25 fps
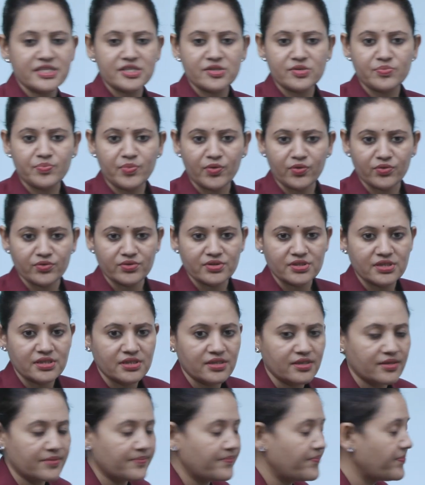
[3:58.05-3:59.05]
sports.
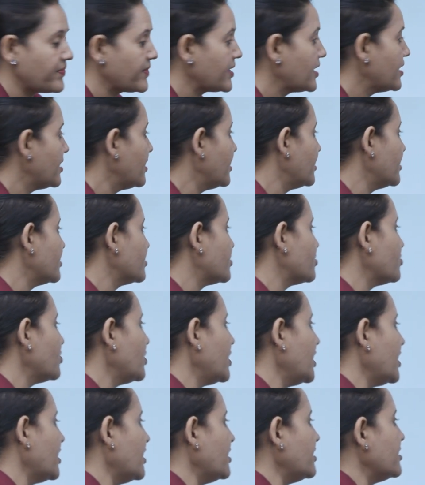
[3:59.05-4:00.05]
So,
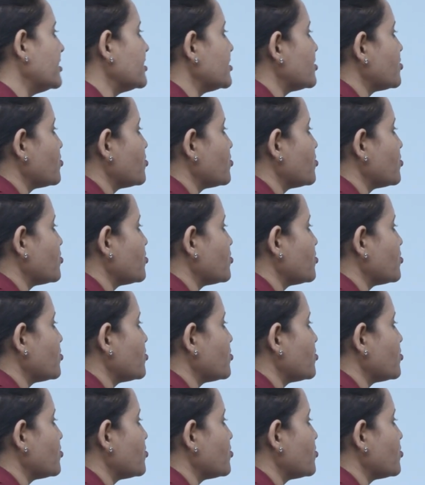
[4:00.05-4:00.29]
here the